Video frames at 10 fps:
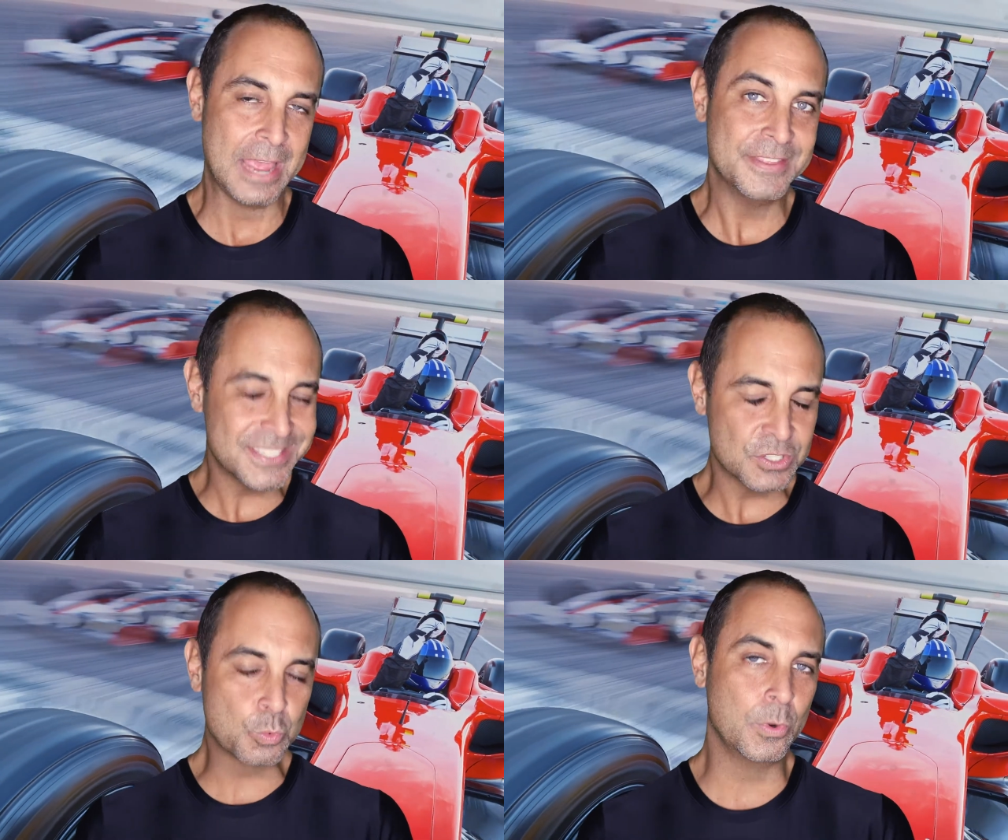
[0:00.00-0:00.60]
And
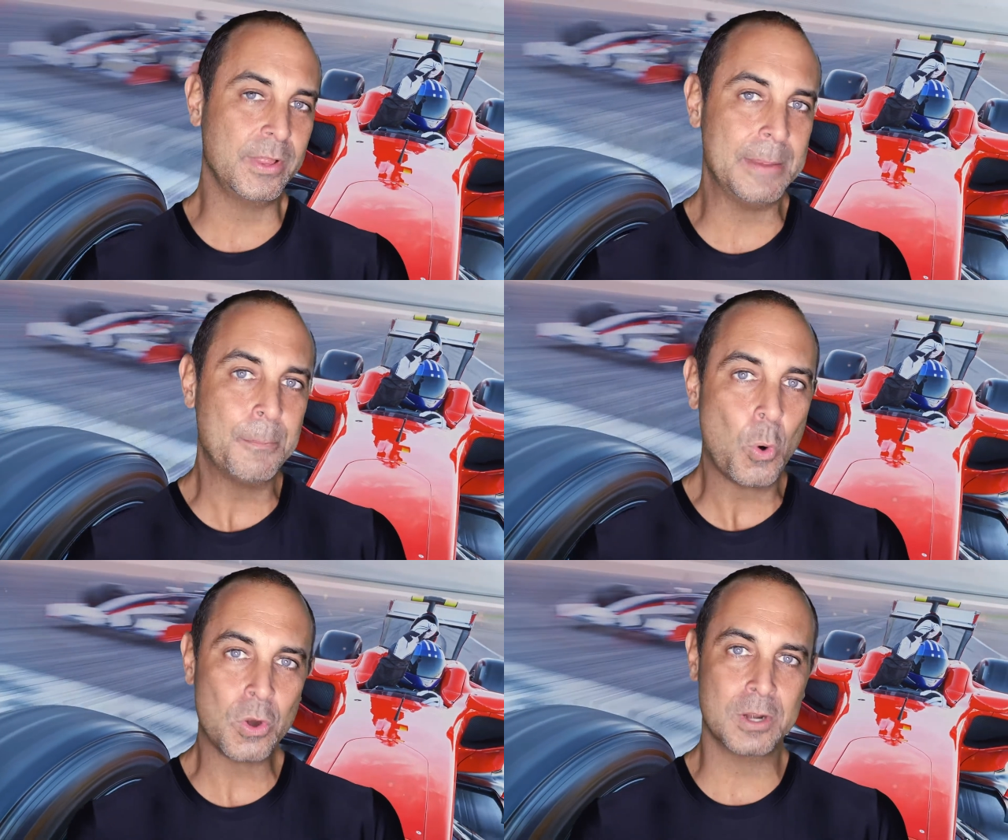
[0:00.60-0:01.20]
this is really
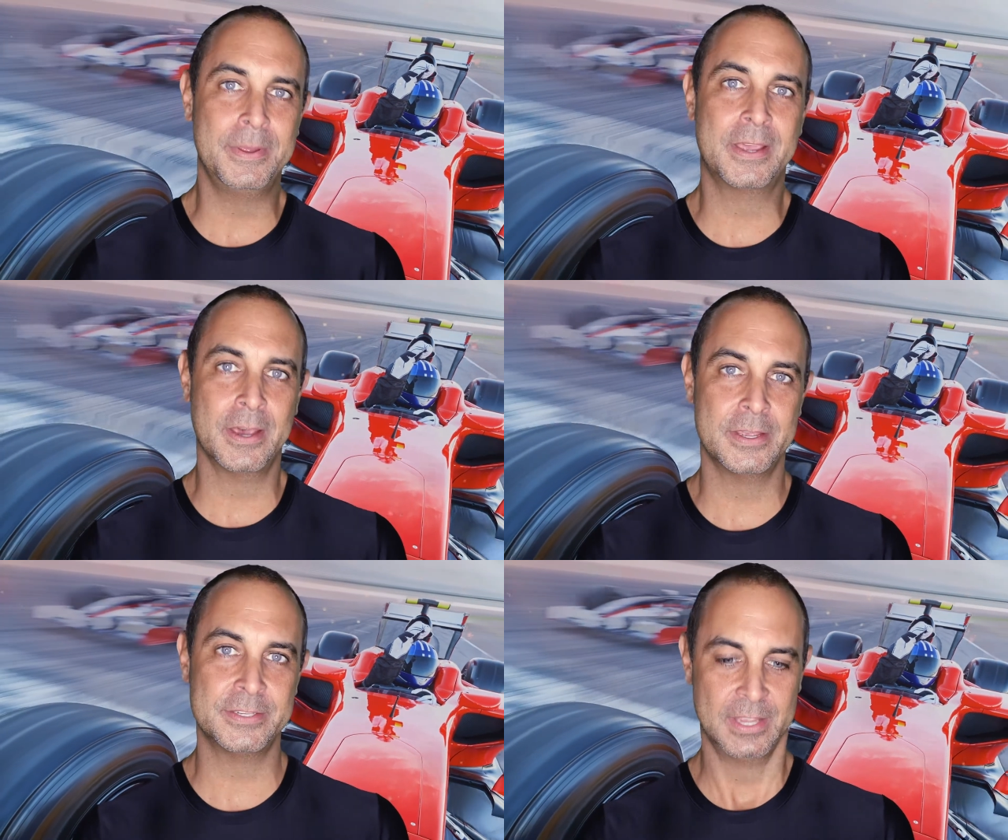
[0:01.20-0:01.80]
important
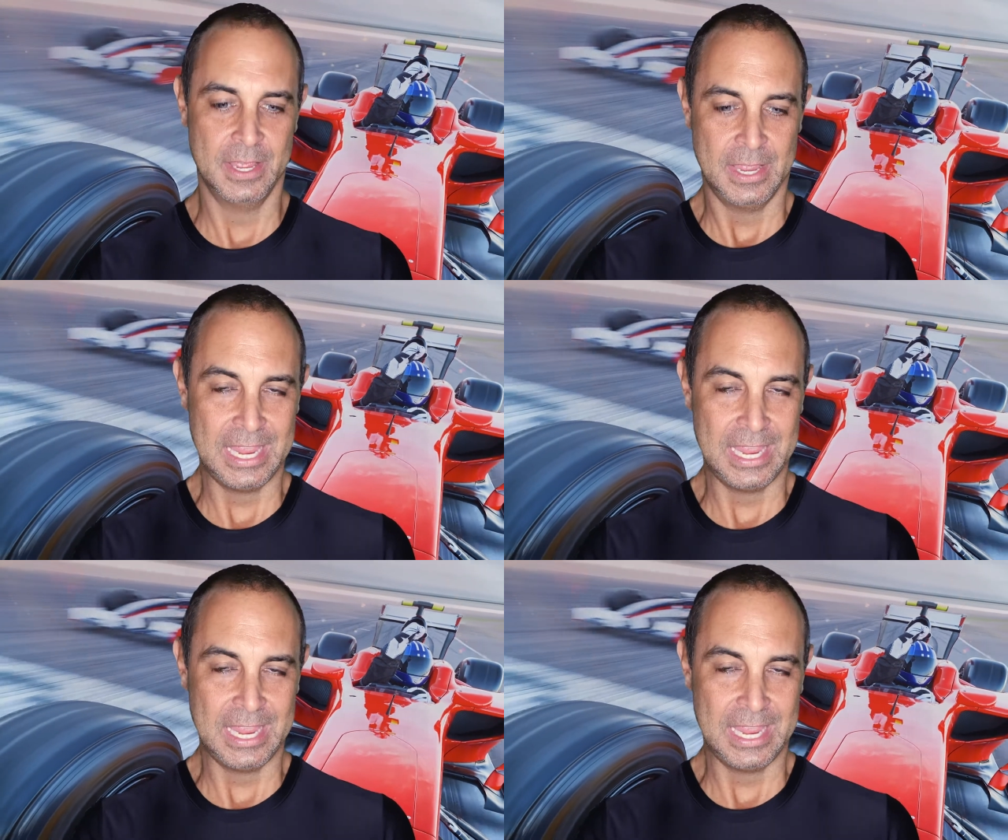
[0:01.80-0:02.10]
because